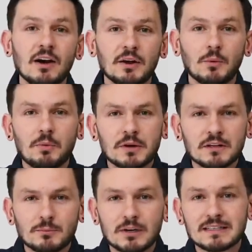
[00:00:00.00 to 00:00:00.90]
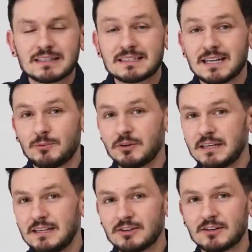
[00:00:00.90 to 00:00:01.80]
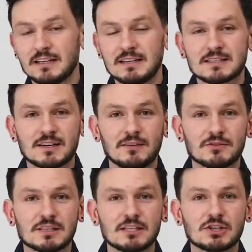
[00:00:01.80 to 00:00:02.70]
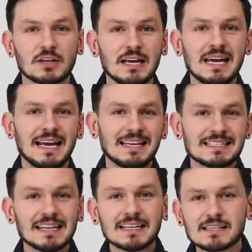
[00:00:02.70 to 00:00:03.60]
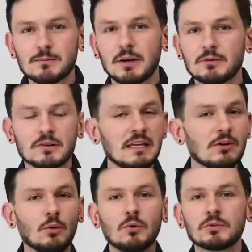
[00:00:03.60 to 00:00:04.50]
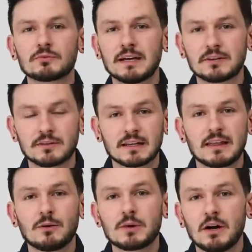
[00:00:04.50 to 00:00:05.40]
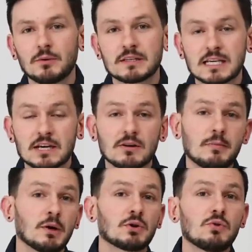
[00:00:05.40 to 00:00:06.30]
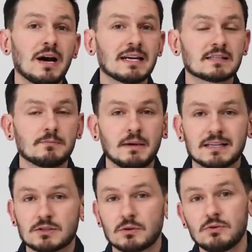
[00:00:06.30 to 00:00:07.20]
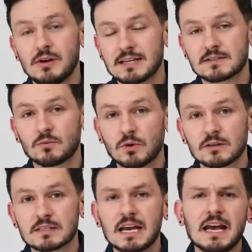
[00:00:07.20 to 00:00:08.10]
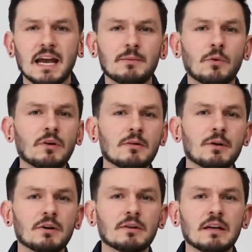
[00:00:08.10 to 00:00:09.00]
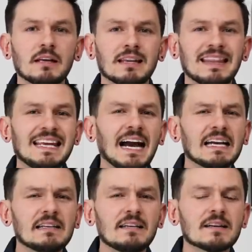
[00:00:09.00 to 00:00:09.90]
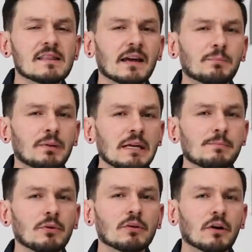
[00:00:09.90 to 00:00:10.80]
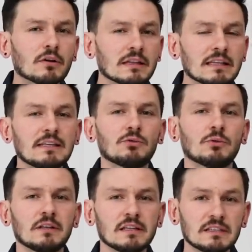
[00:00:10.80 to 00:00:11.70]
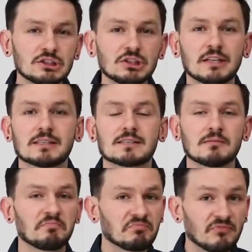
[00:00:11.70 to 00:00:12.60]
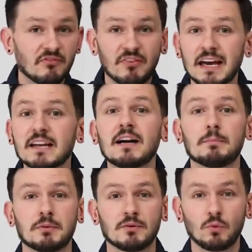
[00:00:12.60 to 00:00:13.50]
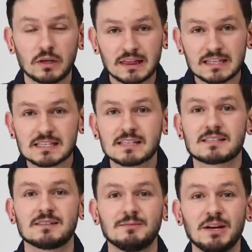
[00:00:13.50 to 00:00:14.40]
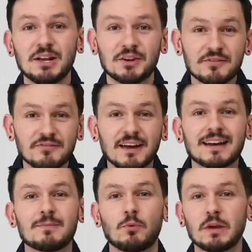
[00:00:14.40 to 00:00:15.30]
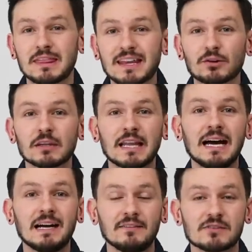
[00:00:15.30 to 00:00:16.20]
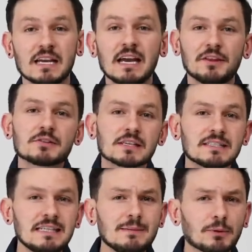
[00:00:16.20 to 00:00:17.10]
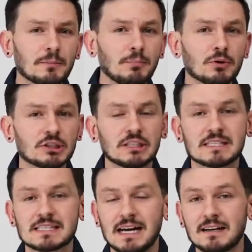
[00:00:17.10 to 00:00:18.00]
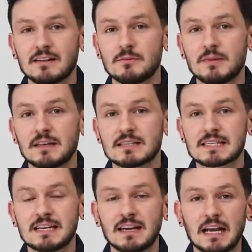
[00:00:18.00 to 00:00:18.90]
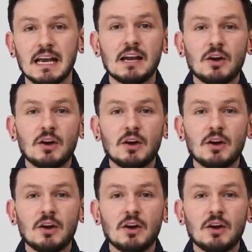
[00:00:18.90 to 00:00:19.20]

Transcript: Now, what we're going to bring to the table here in this conversation is less about the old rhetoric that we always hear about who has it best or who has it worse, and more about the idea that people are literally just fed up with the system. They're fed up with their lives. There's a deeper push inside of them that is saying,